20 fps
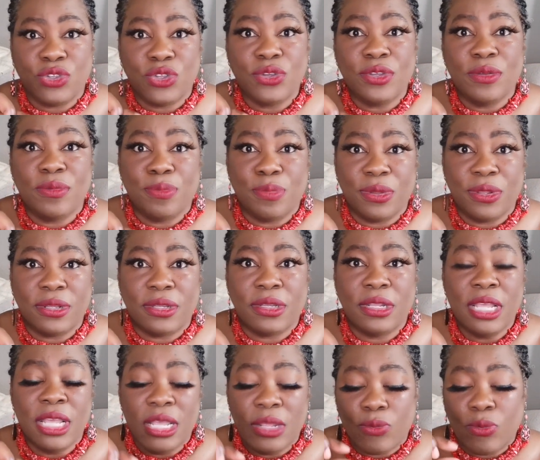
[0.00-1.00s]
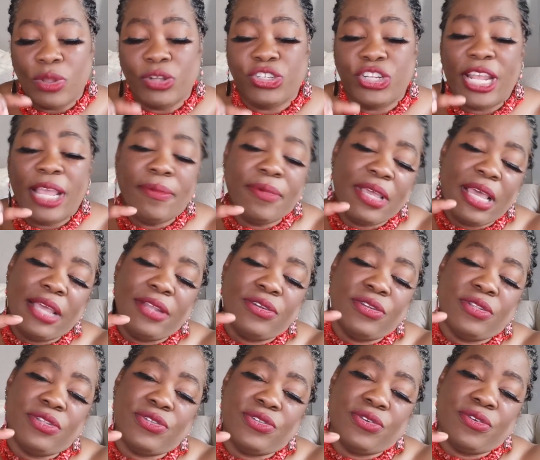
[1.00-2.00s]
You can put, well, chime candles